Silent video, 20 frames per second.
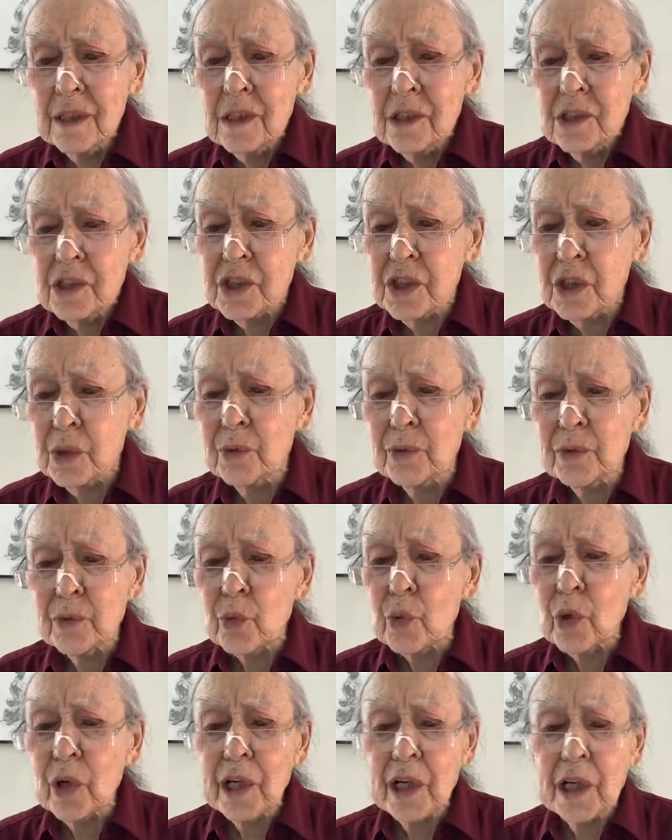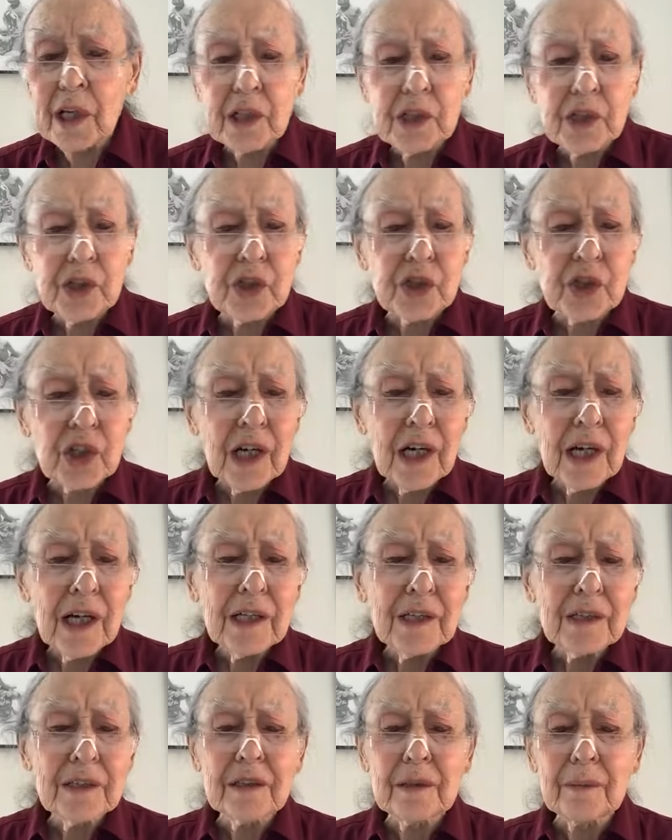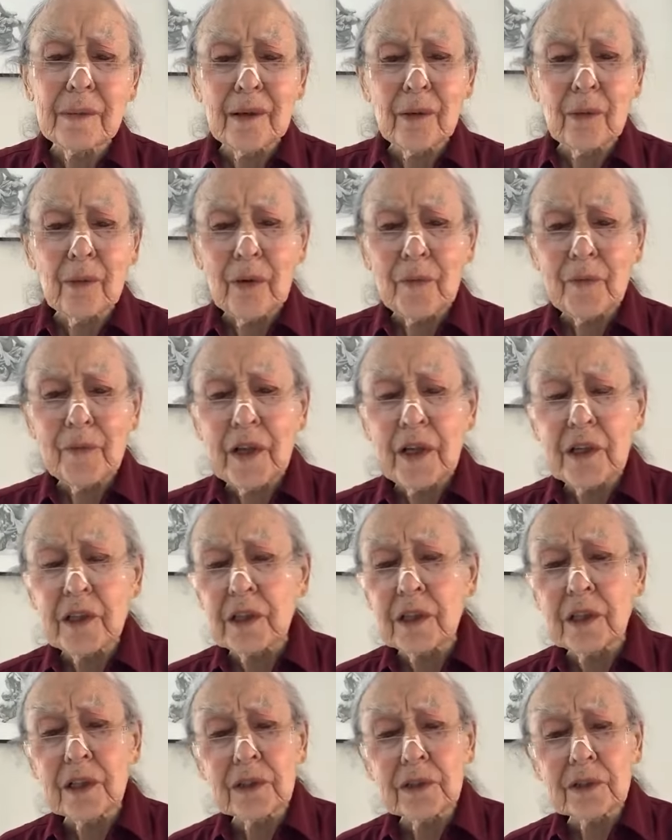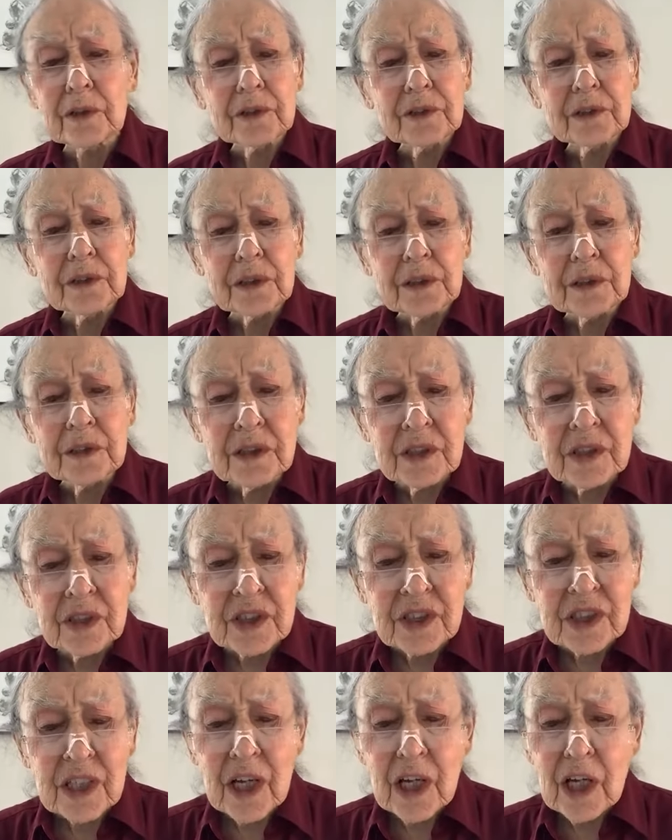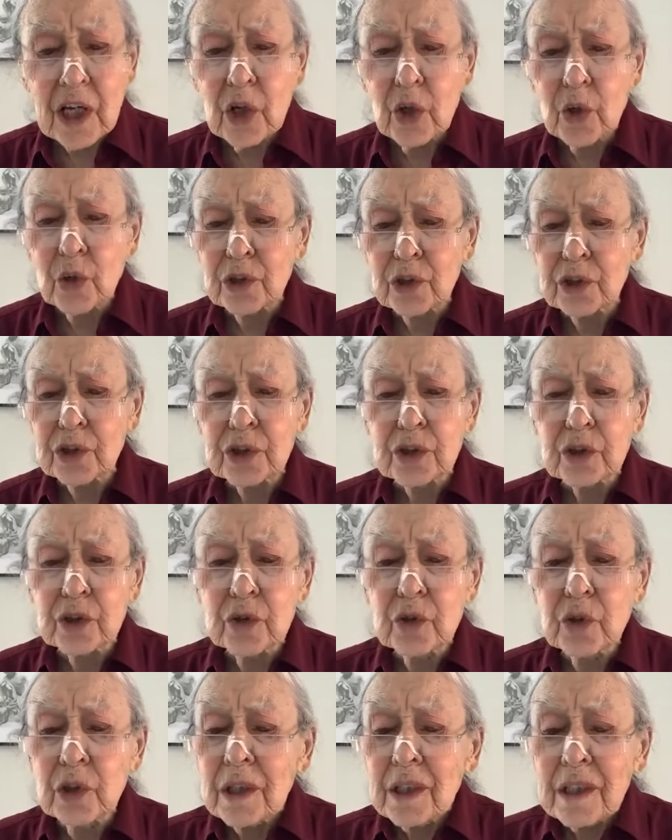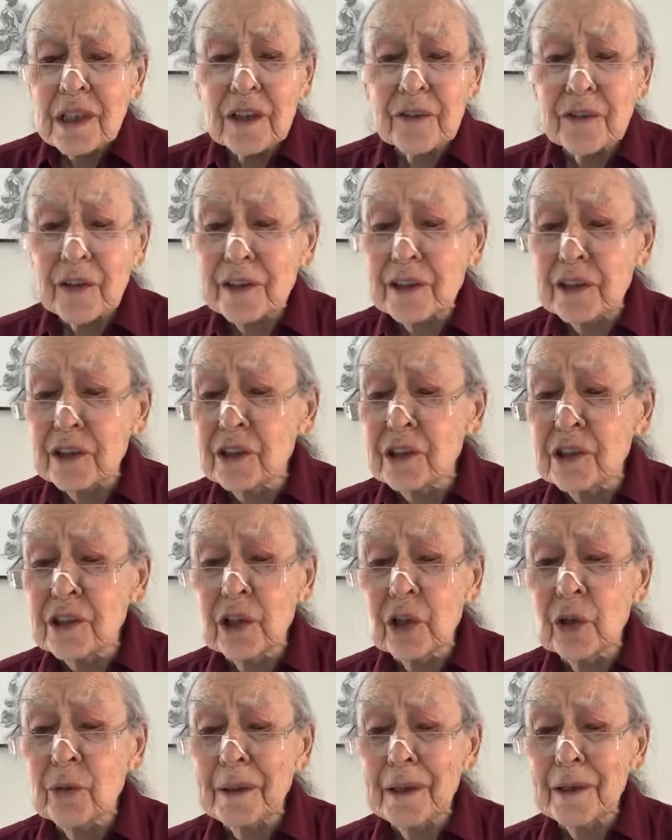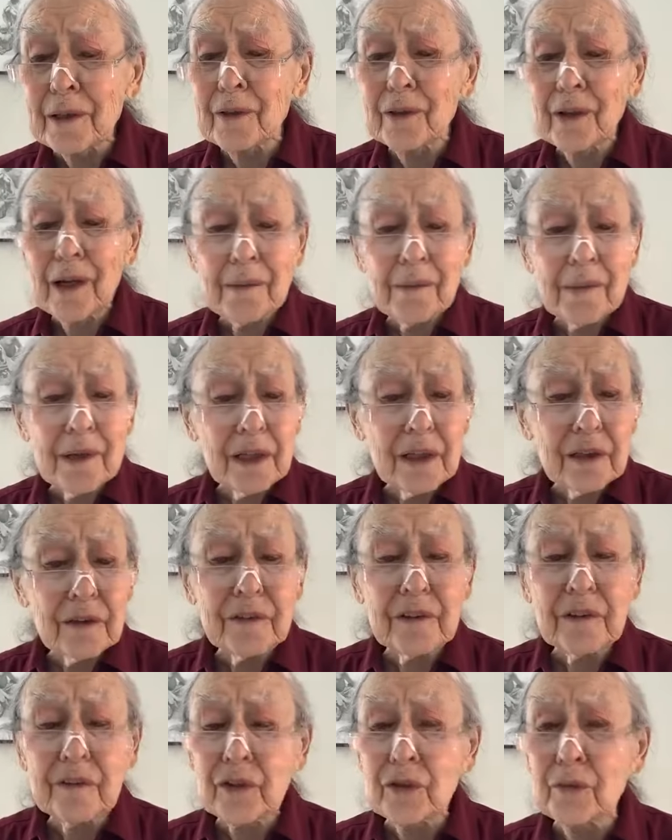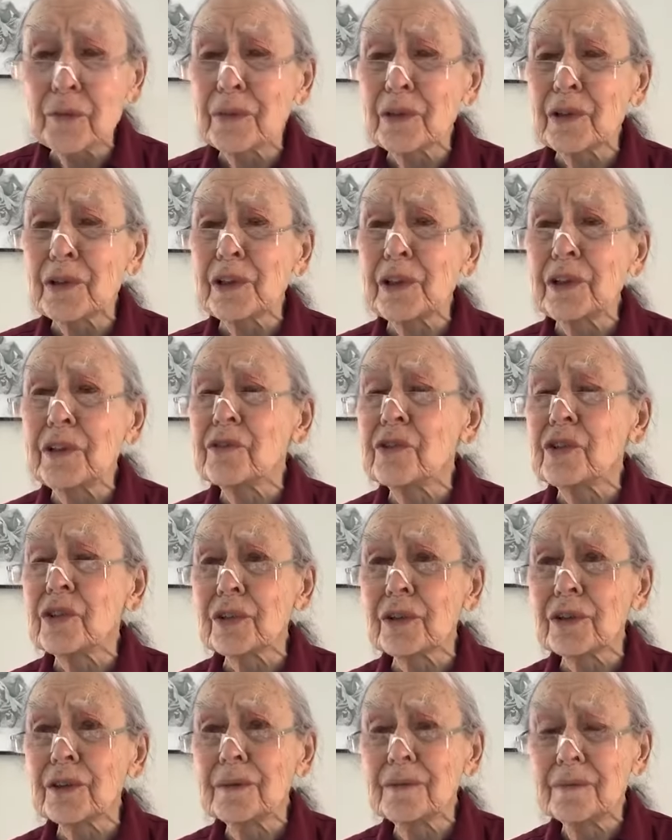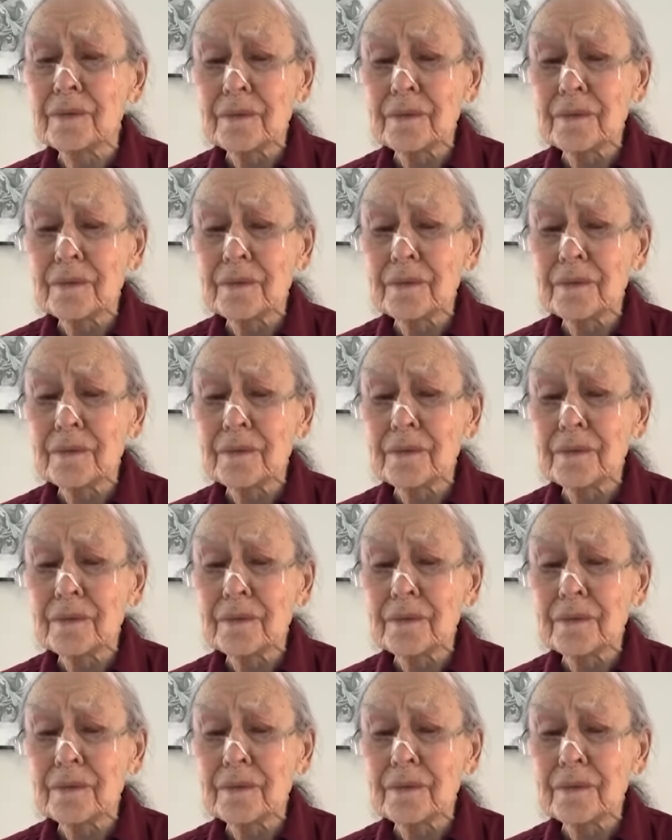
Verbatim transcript: she would rage on about what they did or didn't say or do. If I didn't know better, I might have even believed her.